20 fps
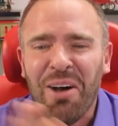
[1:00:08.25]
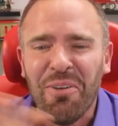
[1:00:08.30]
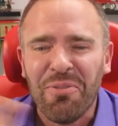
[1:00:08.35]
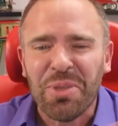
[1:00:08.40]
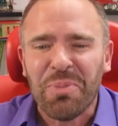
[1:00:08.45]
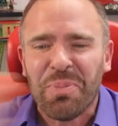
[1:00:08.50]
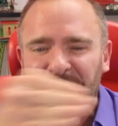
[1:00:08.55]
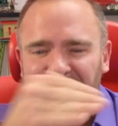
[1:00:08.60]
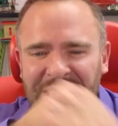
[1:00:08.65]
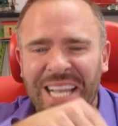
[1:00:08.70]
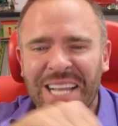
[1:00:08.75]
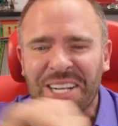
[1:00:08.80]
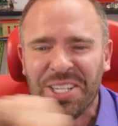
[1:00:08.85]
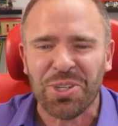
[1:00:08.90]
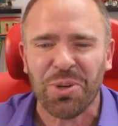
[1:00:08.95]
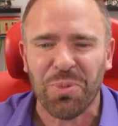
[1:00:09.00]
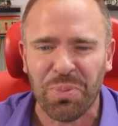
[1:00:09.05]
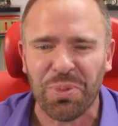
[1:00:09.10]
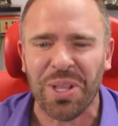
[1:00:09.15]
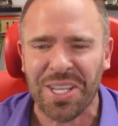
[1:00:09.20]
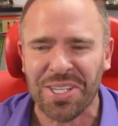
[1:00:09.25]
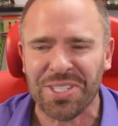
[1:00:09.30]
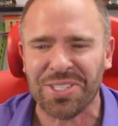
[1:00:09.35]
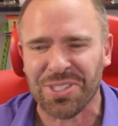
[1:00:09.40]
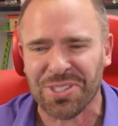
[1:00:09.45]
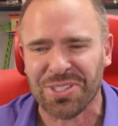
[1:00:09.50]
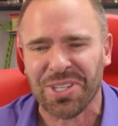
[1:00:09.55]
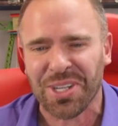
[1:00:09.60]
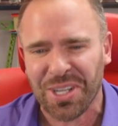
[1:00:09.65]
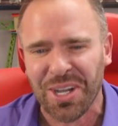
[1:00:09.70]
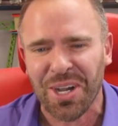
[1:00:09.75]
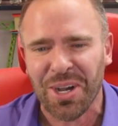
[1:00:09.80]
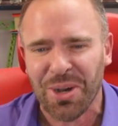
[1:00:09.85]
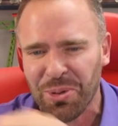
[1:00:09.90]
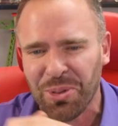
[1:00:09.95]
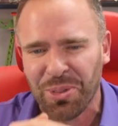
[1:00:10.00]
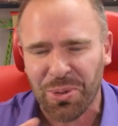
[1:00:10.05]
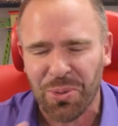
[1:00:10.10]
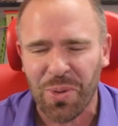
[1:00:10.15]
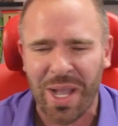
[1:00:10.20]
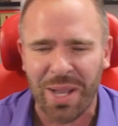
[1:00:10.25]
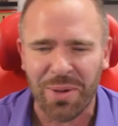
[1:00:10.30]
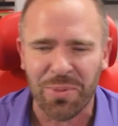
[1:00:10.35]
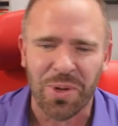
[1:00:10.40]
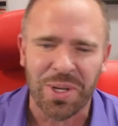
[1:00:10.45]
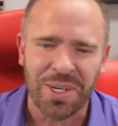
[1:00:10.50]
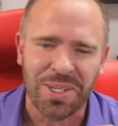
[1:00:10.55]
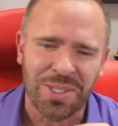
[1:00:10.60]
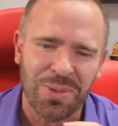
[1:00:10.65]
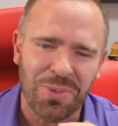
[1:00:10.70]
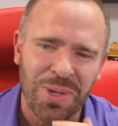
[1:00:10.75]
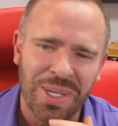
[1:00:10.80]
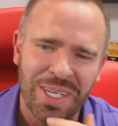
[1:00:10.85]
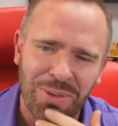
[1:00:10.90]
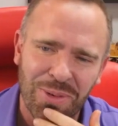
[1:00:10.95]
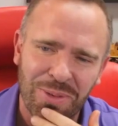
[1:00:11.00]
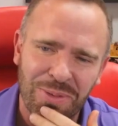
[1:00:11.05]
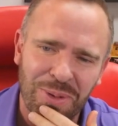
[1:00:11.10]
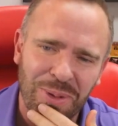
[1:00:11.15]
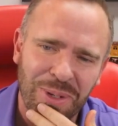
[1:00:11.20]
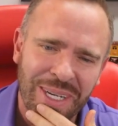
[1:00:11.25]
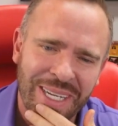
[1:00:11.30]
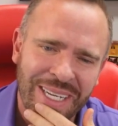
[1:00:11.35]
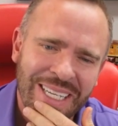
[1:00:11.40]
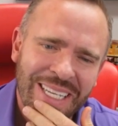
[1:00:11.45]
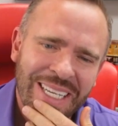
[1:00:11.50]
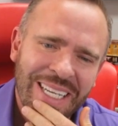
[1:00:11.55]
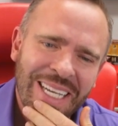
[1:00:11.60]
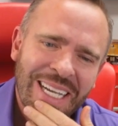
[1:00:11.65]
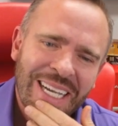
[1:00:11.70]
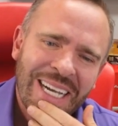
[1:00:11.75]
of the potential places to go, the wet one is the one to avoid.